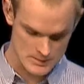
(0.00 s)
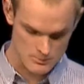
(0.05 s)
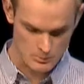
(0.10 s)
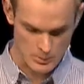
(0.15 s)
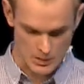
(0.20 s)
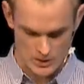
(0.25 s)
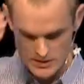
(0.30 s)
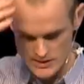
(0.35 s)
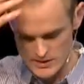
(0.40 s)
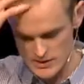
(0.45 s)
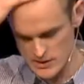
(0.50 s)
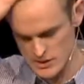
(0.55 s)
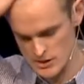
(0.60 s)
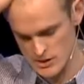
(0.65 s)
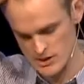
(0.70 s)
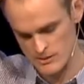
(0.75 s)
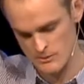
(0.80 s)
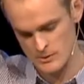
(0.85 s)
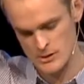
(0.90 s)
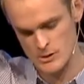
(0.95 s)
books and
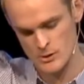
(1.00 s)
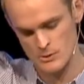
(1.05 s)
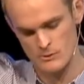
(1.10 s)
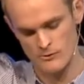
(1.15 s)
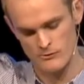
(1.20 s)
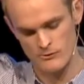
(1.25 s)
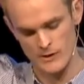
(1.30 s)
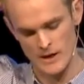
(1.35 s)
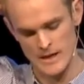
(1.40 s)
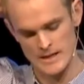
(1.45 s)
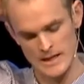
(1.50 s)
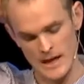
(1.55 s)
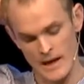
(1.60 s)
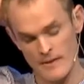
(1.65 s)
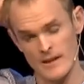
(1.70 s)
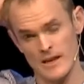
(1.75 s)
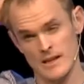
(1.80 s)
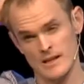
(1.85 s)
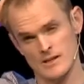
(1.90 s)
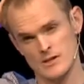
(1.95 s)
sermons, you will find
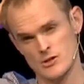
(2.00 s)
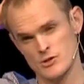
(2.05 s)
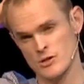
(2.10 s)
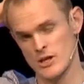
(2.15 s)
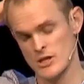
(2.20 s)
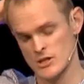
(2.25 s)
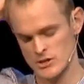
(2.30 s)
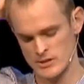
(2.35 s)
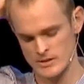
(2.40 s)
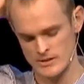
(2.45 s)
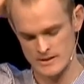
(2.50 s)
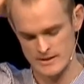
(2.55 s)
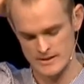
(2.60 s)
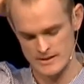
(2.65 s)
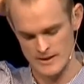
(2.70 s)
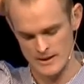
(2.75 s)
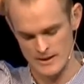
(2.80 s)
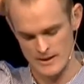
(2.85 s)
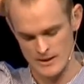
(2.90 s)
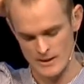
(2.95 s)
other illustrations
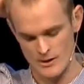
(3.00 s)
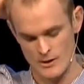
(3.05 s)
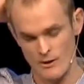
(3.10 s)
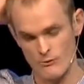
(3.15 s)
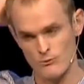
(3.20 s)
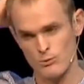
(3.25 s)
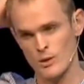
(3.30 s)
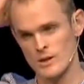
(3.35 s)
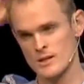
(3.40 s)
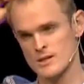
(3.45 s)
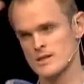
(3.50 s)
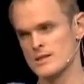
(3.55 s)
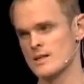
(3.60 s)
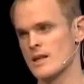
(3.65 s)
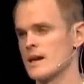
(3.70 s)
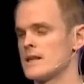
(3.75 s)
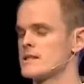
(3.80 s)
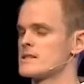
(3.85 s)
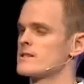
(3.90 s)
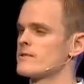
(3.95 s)
of what it's
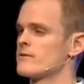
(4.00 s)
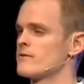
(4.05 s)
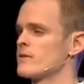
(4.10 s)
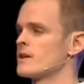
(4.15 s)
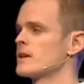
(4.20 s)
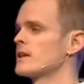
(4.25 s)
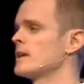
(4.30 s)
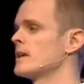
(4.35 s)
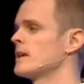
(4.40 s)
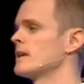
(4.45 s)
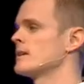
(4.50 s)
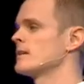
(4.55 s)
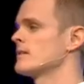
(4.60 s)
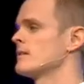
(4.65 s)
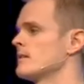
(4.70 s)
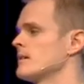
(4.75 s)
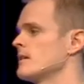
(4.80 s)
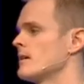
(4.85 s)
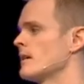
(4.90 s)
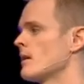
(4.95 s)
like to forget
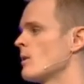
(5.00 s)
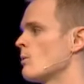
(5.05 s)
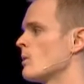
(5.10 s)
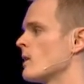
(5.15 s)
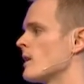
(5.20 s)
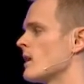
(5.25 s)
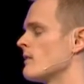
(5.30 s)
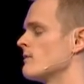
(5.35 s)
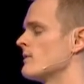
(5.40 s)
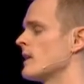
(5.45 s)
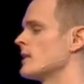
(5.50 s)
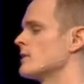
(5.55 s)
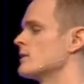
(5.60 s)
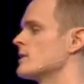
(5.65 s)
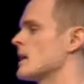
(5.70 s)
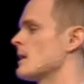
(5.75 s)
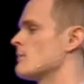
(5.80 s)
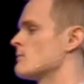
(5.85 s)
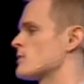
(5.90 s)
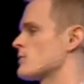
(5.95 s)
where our value
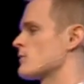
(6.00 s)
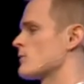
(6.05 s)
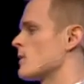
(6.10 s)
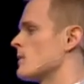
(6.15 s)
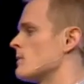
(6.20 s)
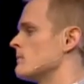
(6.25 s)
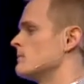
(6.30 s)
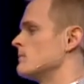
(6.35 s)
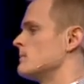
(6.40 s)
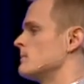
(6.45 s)
comes from.